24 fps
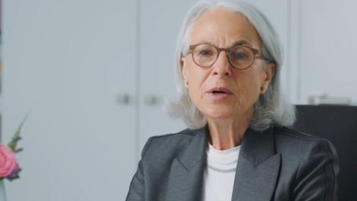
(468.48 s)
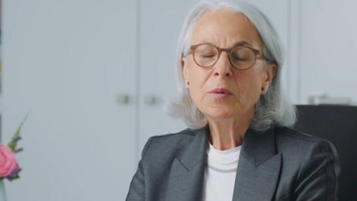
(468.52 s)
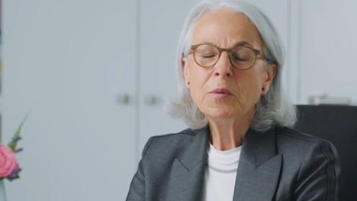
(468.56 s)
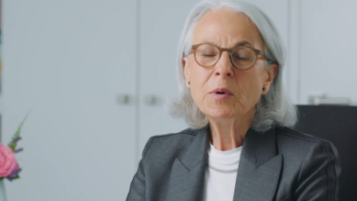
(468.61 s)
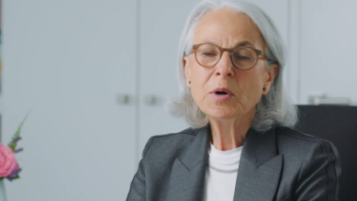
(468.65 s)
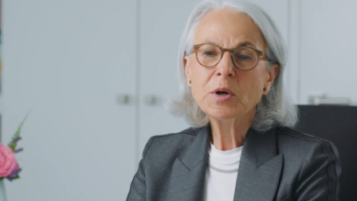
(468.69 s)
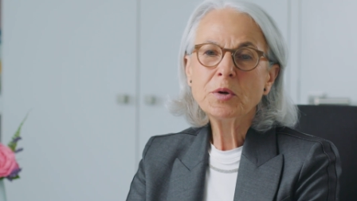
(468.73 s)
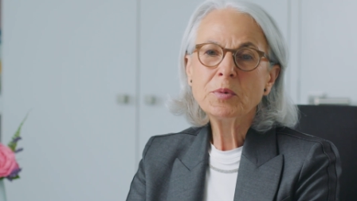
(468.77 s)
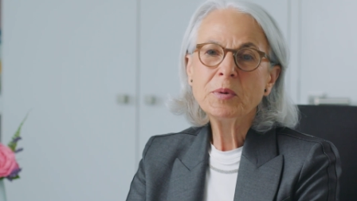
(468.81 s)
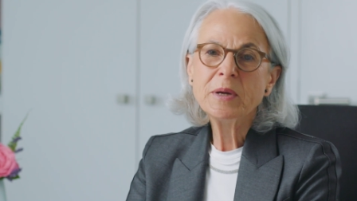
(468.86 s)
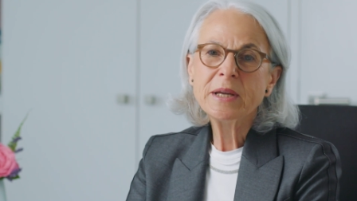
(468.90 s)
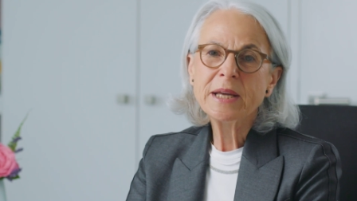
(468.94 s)

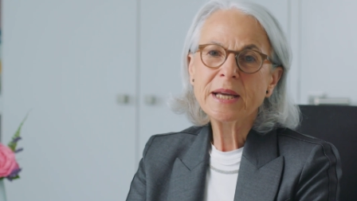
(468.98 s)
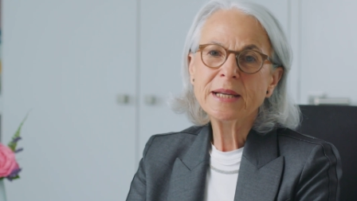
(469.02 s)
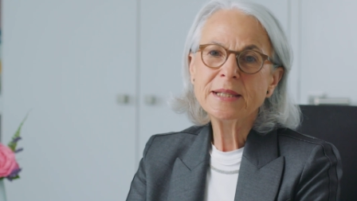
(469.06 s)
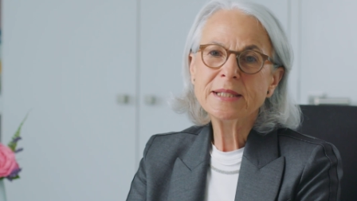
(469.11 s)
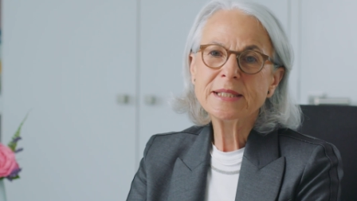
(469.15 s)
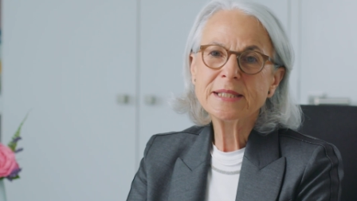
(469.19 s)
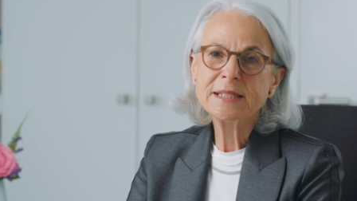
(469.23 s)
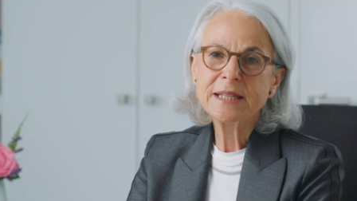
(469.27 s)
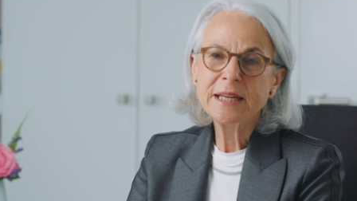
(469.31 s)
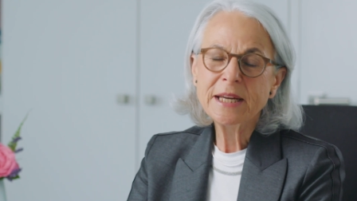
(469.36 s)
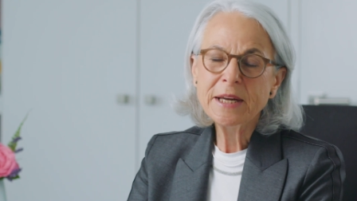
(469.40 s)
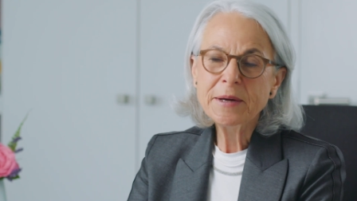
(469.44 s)
what we can
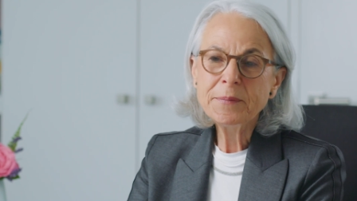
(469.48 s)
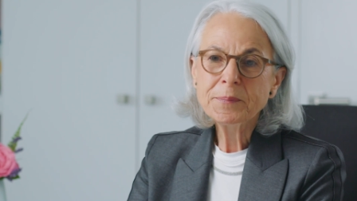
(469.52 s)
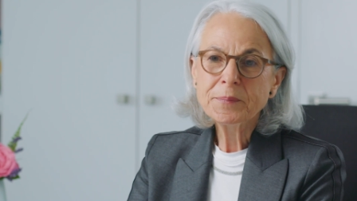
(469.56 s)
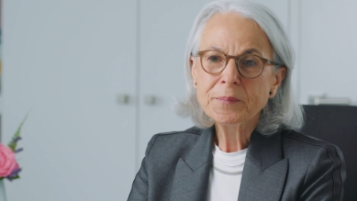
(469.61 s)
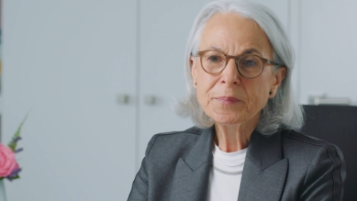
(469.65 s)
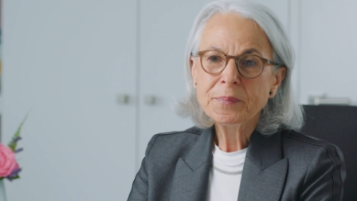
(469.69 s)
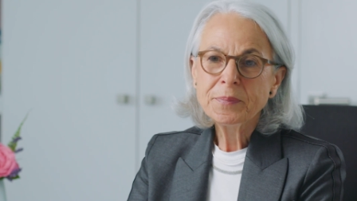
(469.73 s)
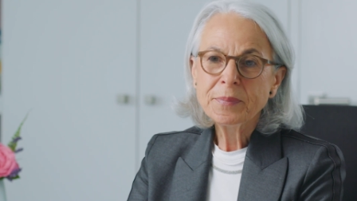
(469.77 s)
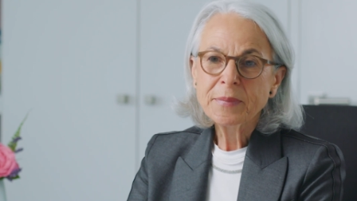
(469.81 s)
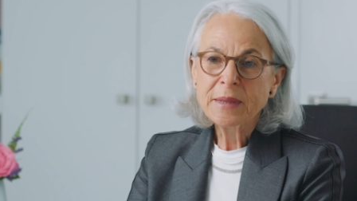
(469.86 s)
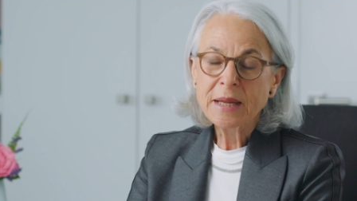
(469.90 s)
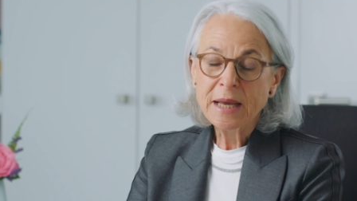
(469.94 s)
say
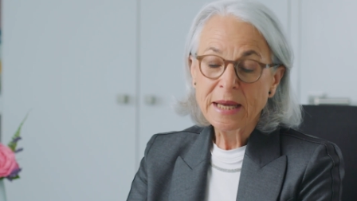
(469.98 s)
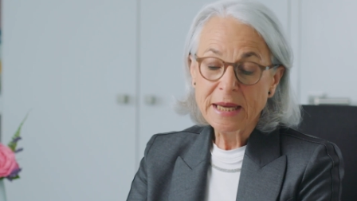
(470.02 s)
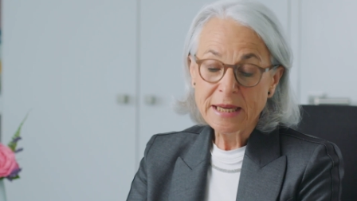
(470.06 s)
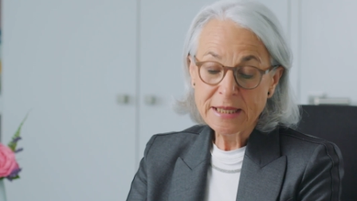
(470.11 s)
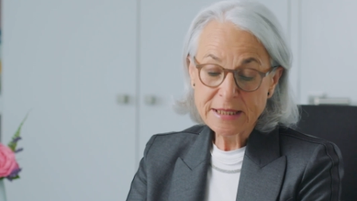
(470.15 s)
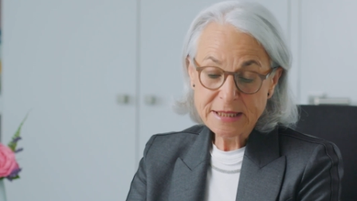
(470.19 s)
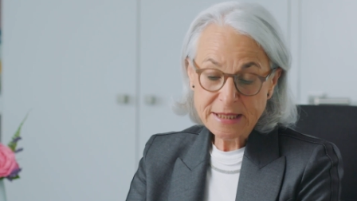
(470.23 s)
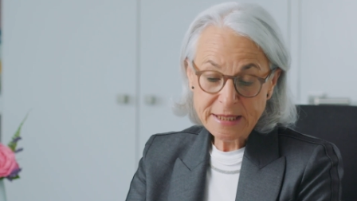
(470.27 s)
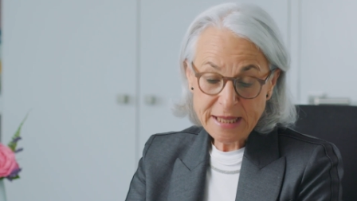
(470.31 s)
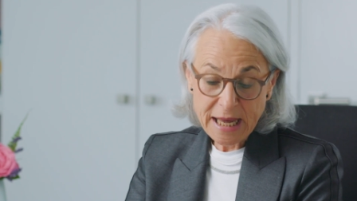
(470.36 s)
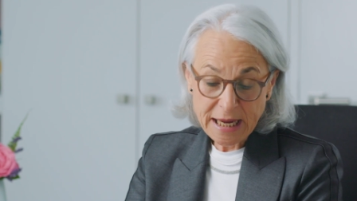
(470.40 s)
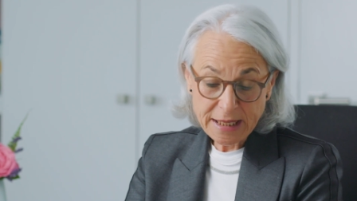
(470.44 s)

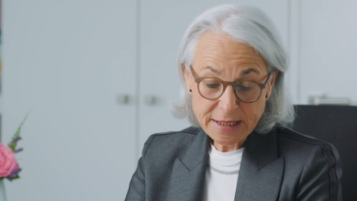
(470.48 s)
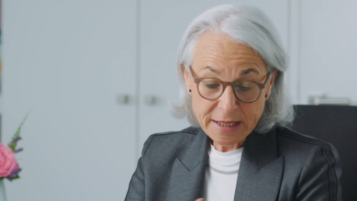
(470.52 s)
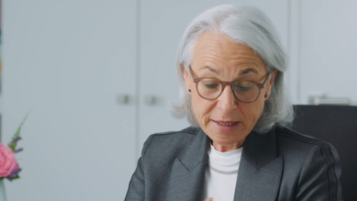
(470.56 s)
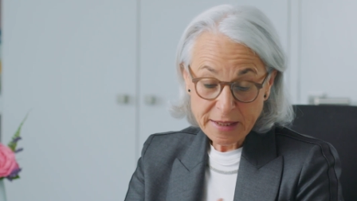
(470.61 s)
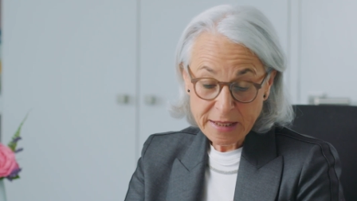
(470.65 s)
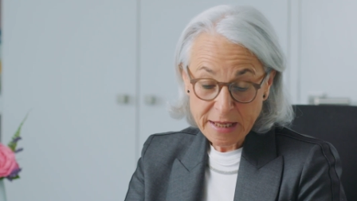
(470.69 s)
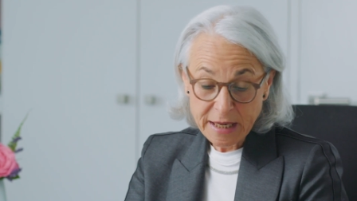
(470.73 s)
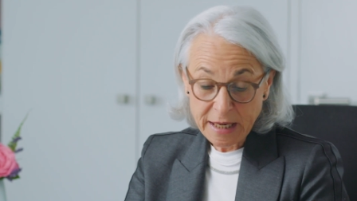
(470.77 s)
is that